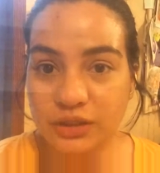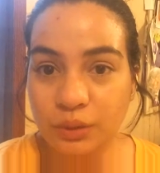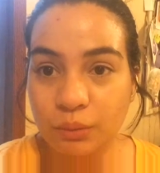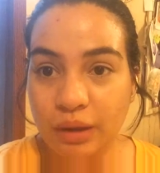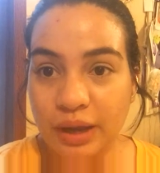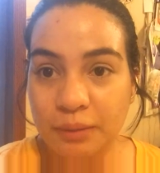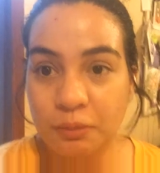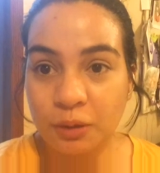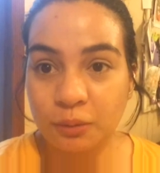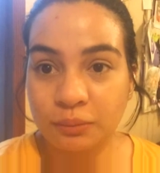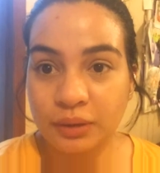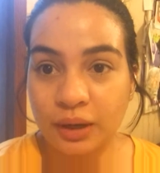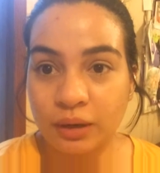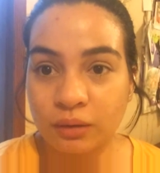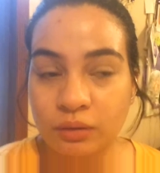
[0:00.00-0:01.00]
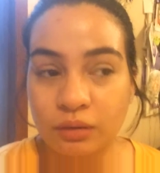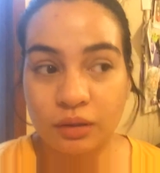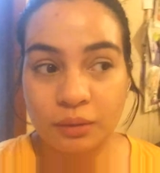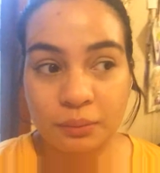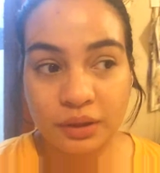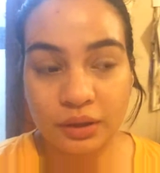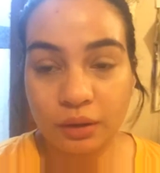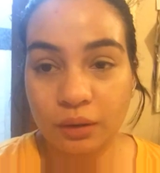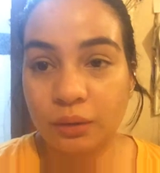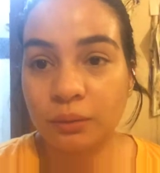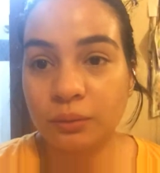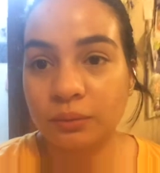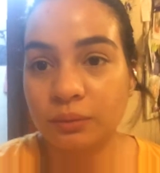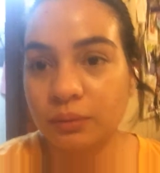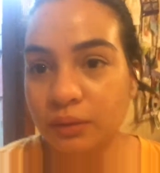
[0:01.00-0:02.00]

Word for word: so I'm home now. I'm gonna. Oh,